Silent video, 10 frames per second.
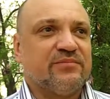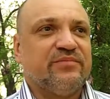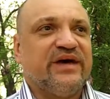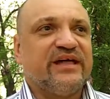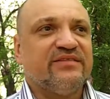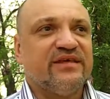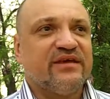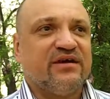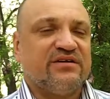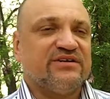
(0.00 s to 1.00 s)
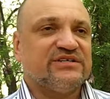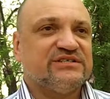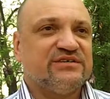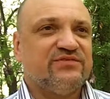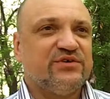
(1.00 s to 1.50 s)
combat the
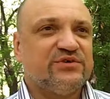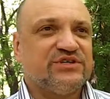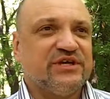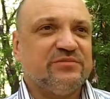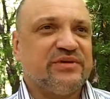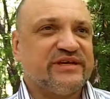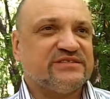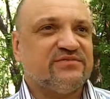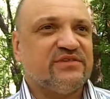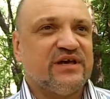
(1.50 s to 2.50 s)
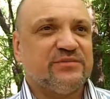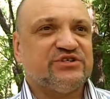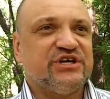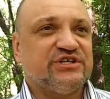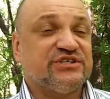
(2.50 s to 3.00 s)
current and future impacts of
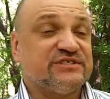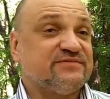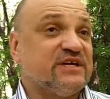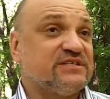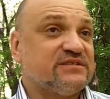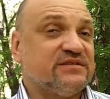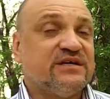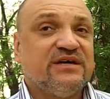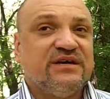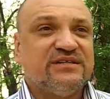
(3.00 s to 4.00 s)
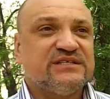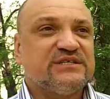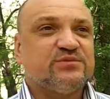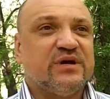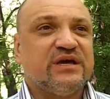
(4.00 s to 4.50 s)
climate change is vital. This
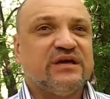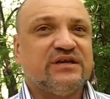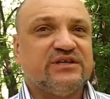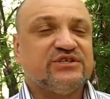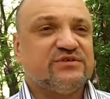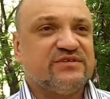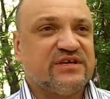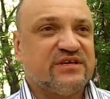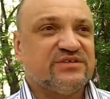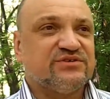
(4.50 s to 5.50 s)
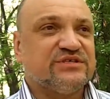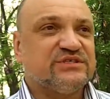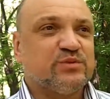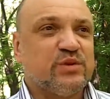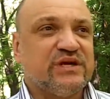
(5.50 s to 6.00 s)
is why in each of the
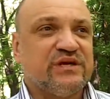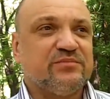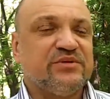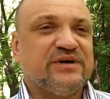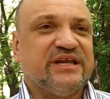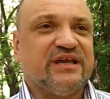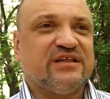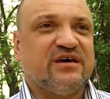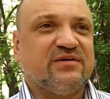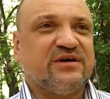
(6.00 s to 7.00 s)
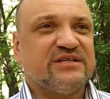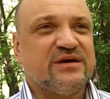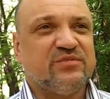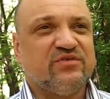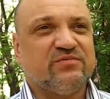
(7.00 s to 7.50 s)
countries we're implementing a
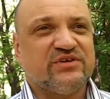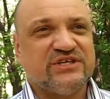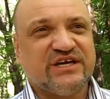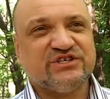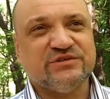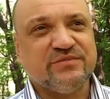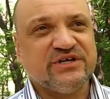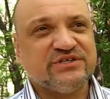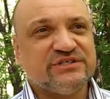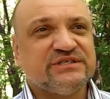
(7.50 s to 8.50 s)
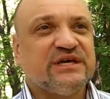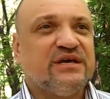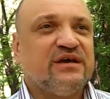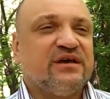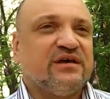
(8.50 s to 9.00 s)
number of protection measures
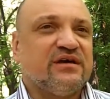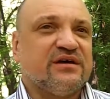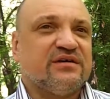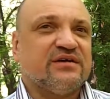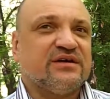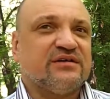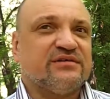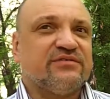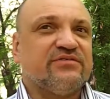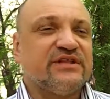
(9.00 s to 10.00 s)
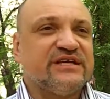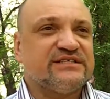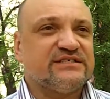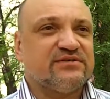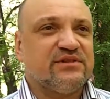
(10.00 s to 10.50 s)

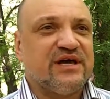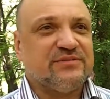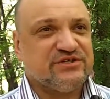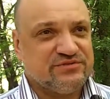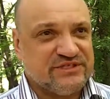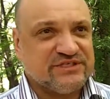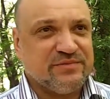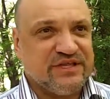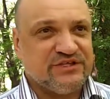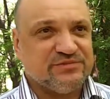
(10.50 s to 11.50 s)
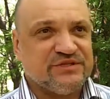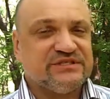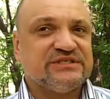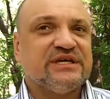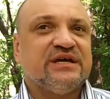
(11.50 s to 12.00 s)
related to climate risk
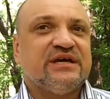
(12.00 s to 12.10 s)
management.